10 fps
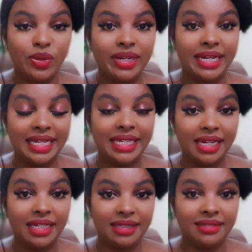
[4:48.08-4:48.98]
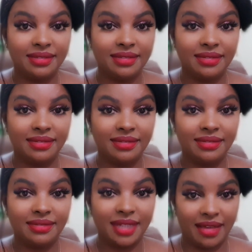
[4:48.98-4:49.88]
keenly.
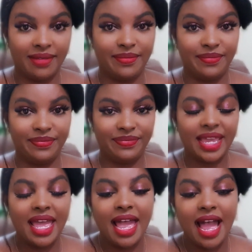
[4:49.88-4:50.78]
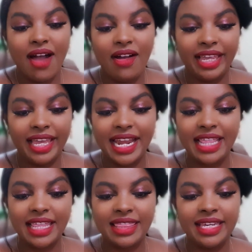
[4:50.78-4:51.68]
Yeah. Okay,
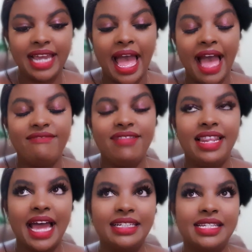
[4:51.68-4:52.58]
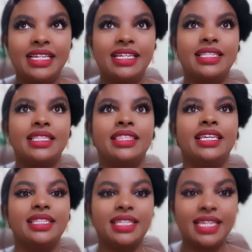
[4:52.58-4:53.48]
another thing I have learned is
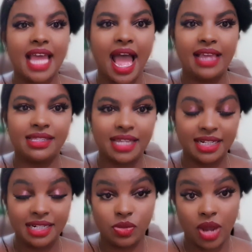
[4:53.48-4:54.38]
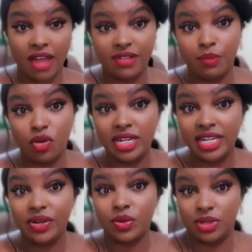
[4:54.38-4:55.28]
this year I started to have a
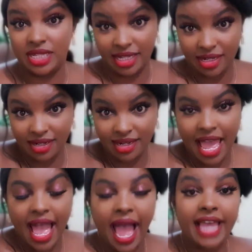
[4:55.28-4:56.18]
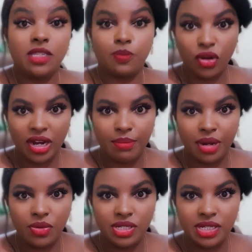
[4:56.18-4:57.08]
morning routine. I spoke
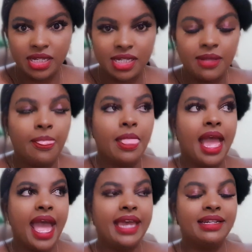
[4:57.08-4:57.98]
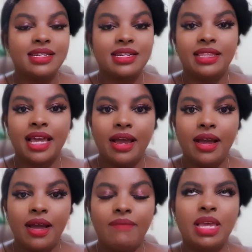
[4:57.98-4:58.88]
about it, and
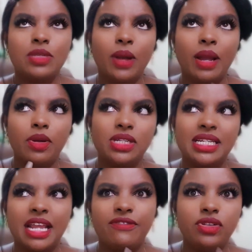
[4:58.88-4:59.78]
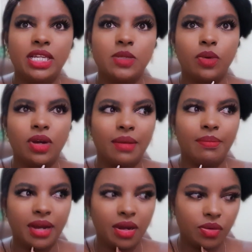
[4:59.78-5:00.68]
I spoke about it in a video. I spoke
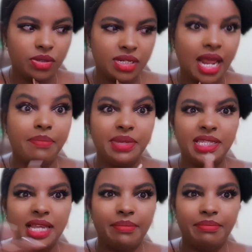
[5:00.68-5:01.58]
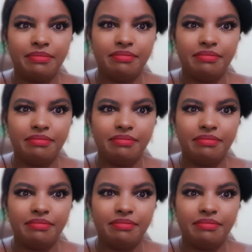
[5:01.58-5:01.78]
about habits I'm